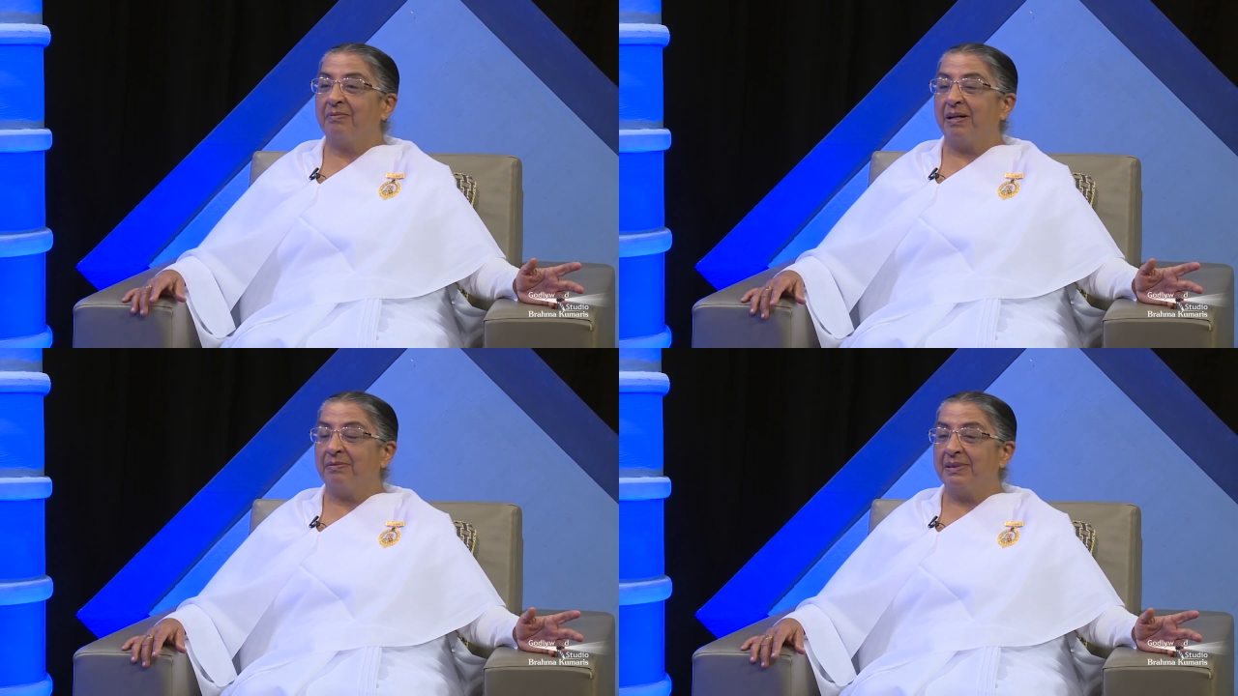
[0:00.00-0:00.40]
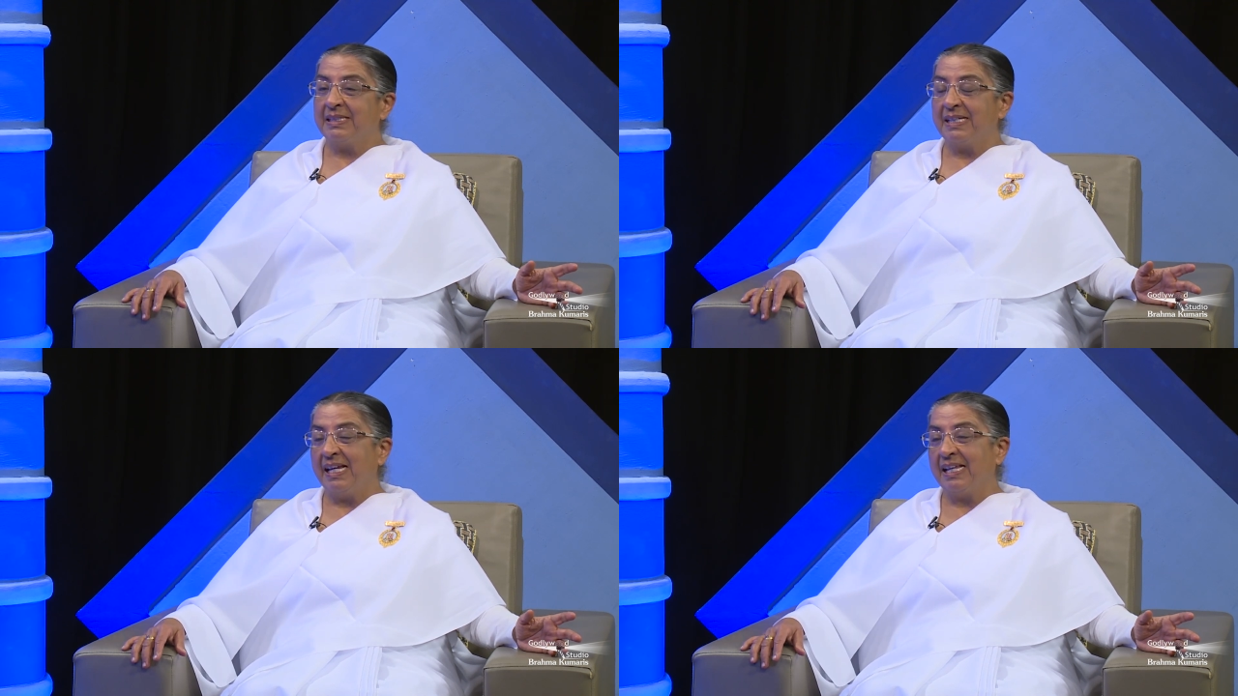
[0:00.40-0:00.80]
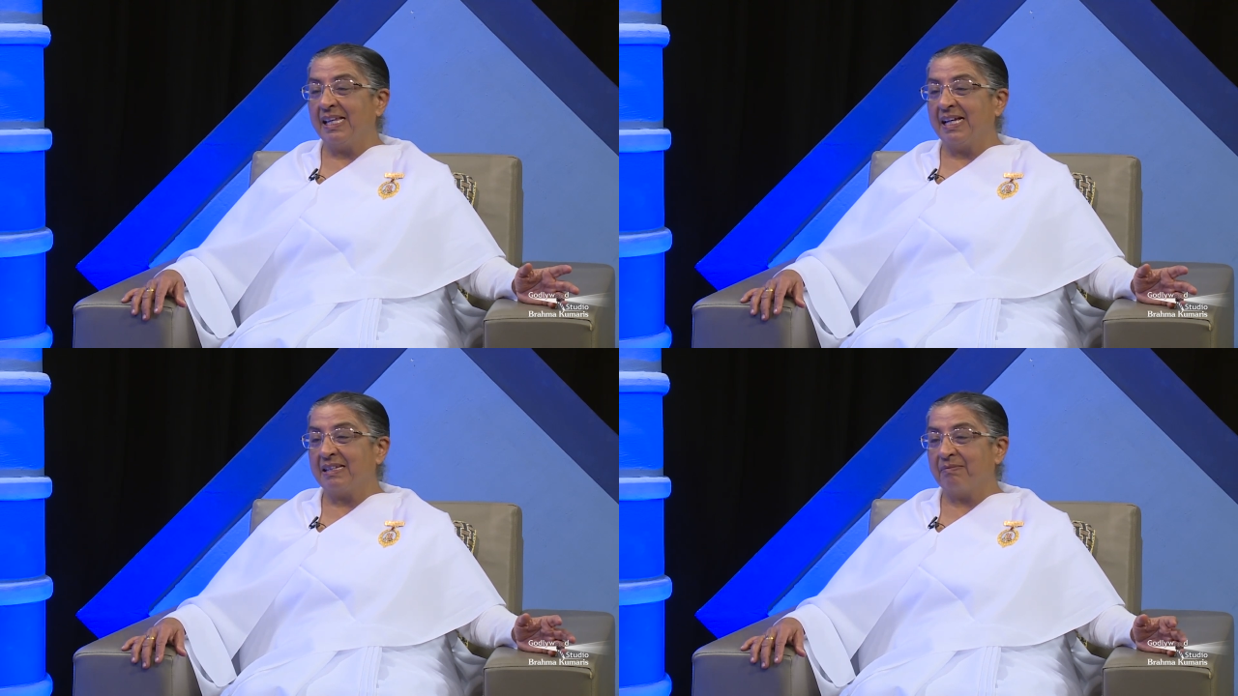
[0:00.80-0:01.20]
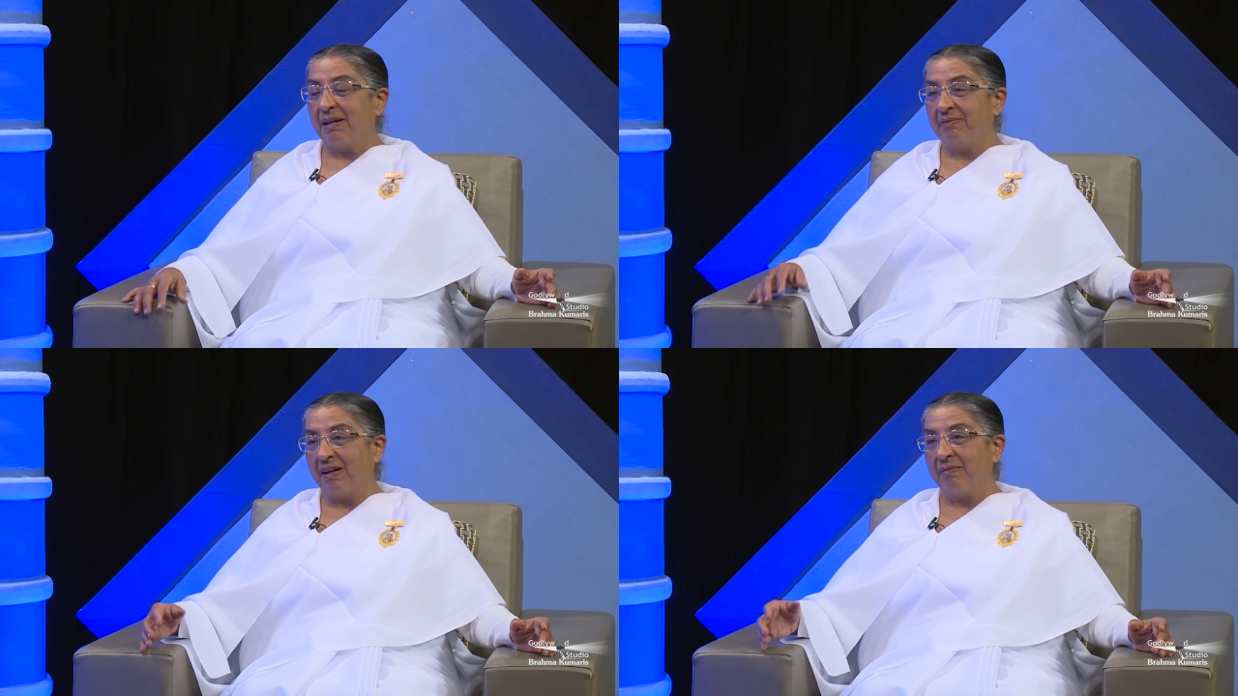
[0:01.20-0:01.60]
Baba saying that
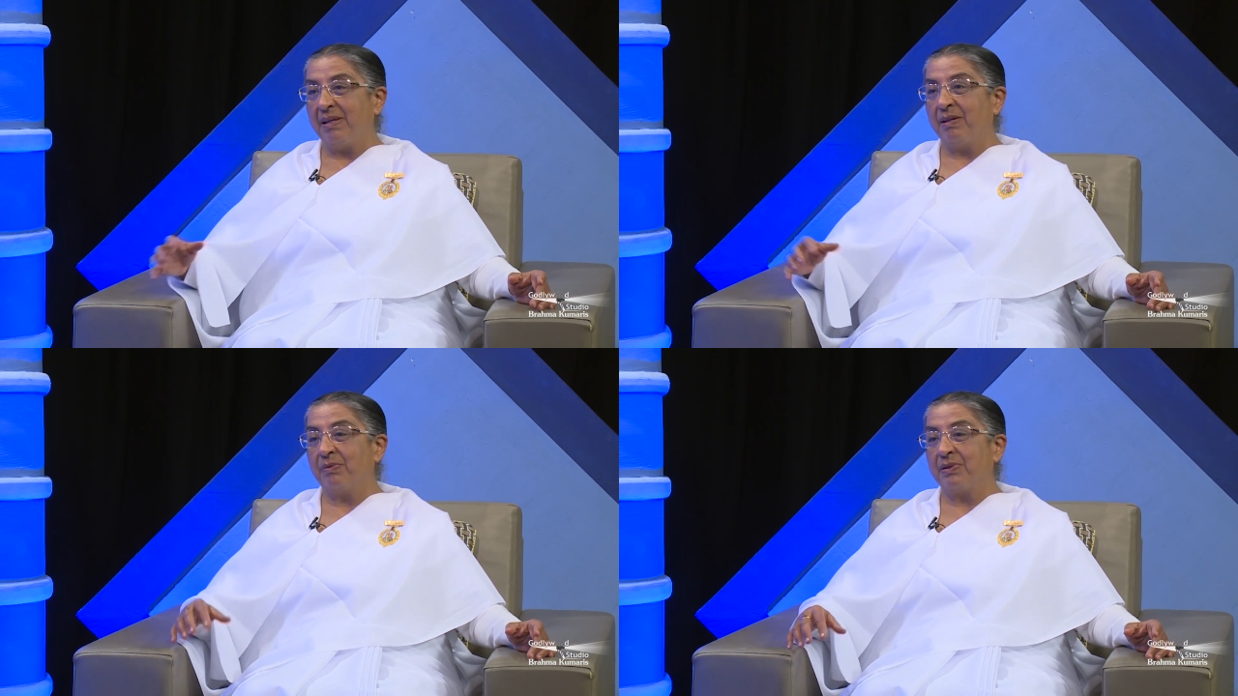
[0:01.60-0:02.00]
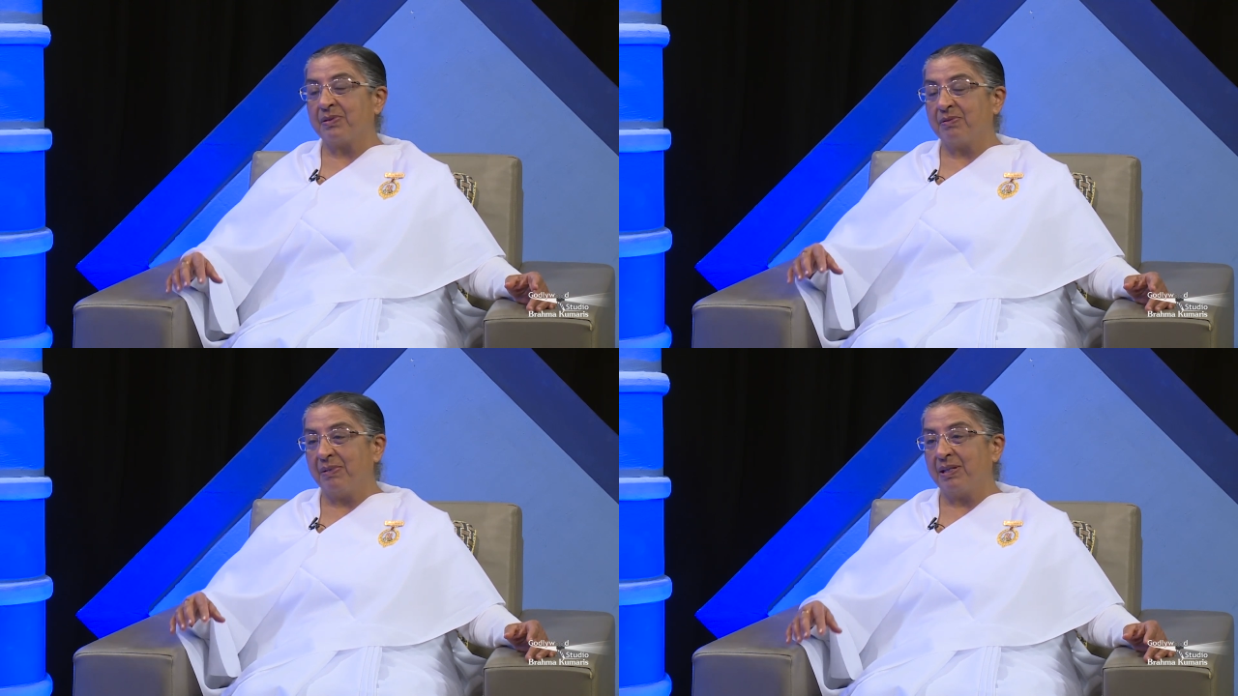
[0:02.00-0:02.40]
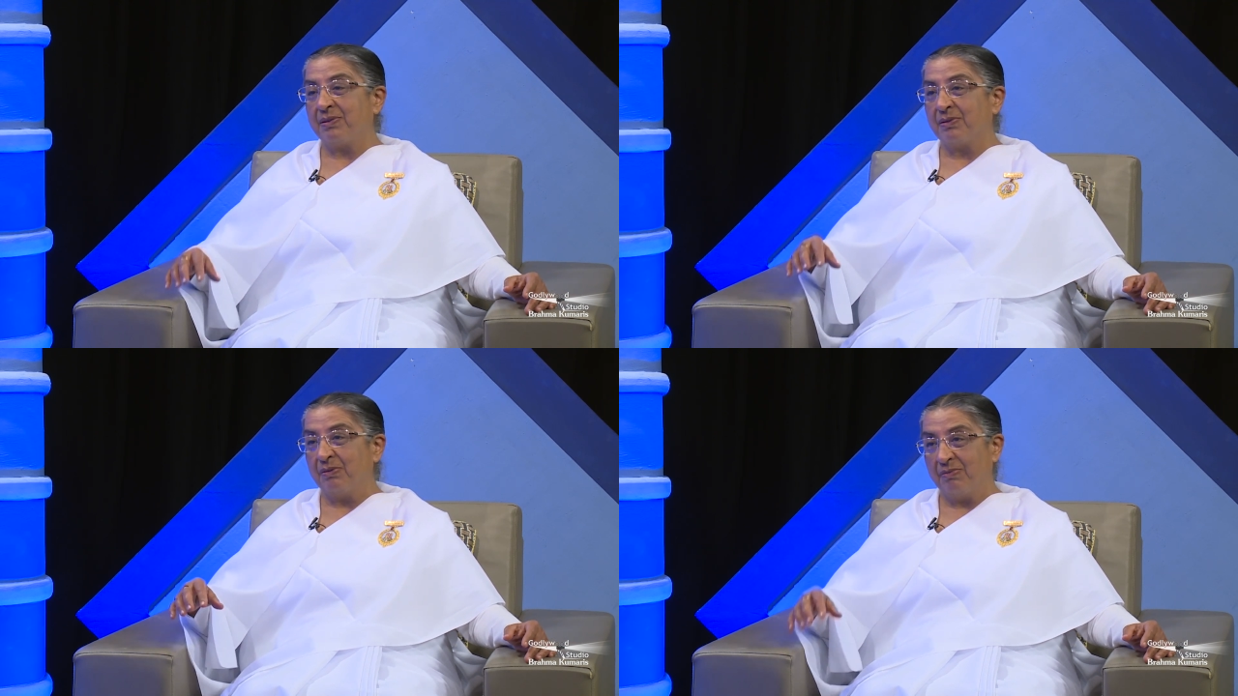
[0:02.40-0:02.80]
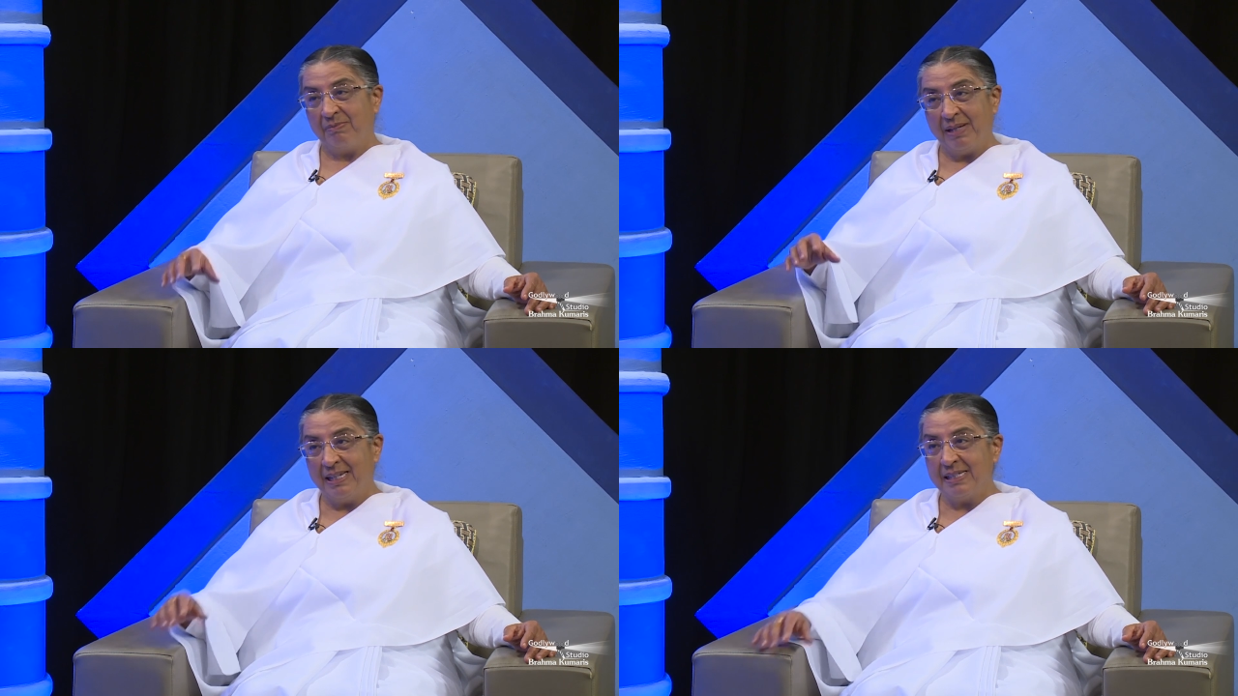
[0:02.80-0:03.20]
my family wants me to go for
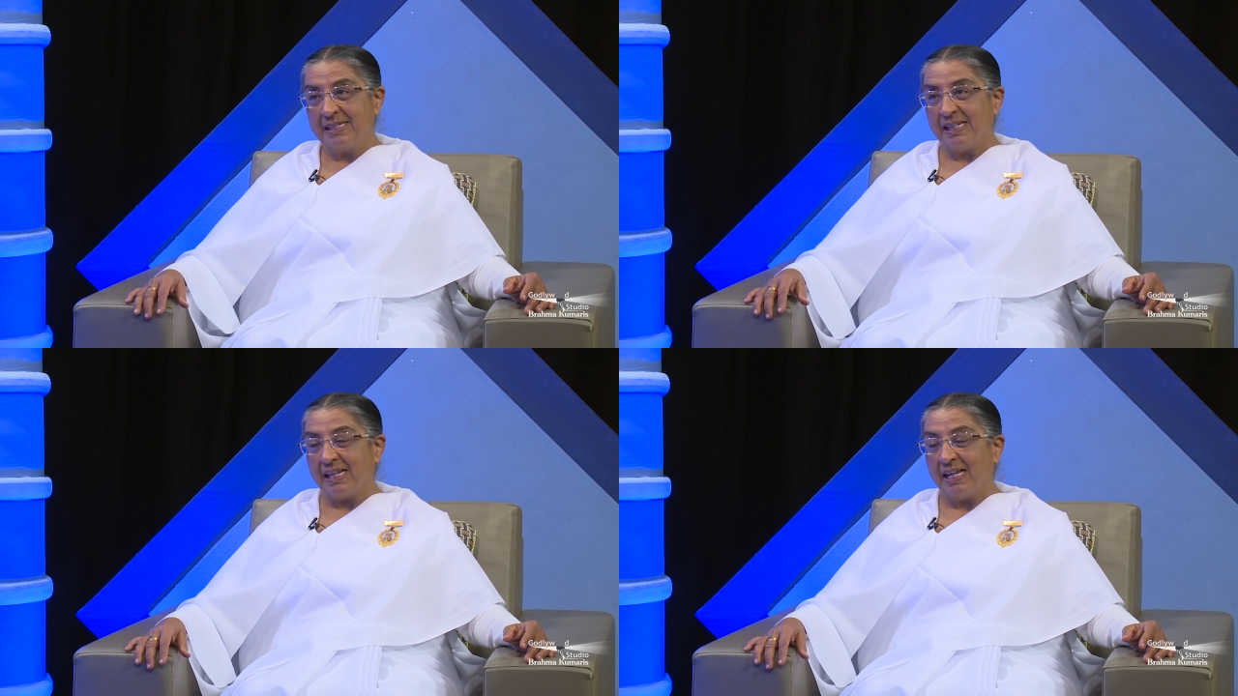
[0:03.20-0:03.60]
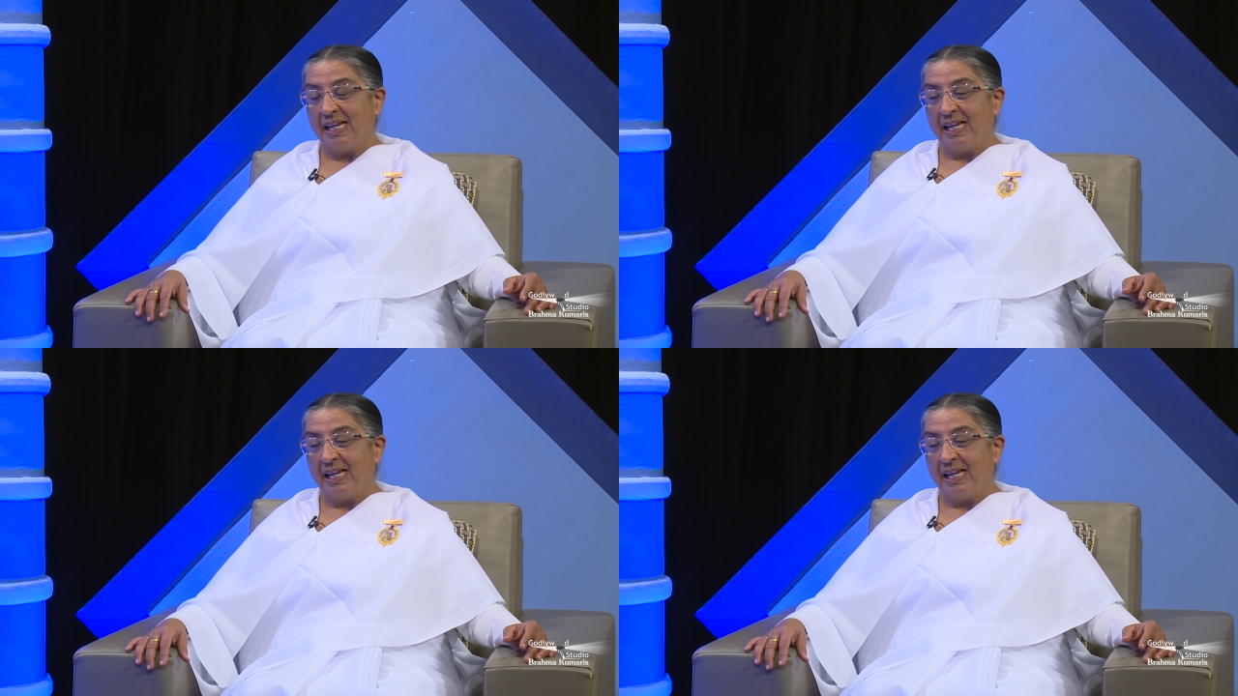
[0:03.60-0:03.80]
medicine,